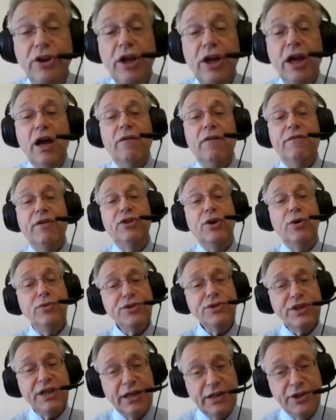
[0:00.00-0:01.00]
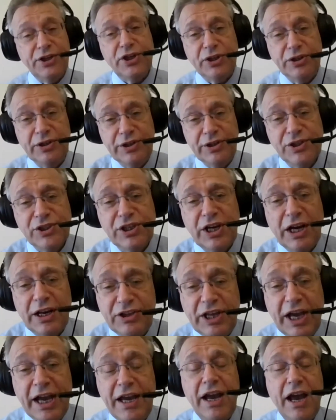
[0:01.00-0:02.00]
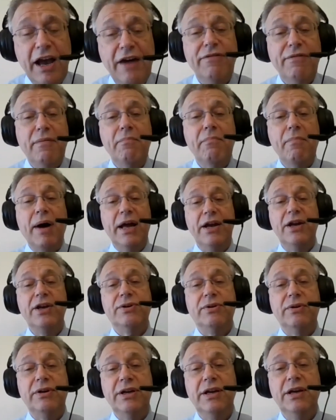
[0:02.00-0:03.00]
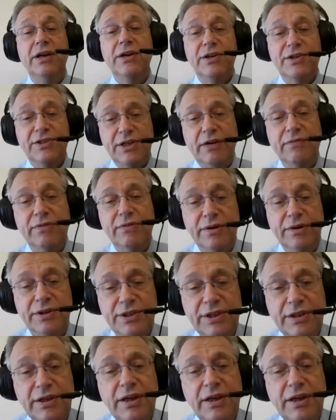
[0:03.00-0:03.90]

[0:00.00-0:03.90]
But those countries, they have monetary sovereignty.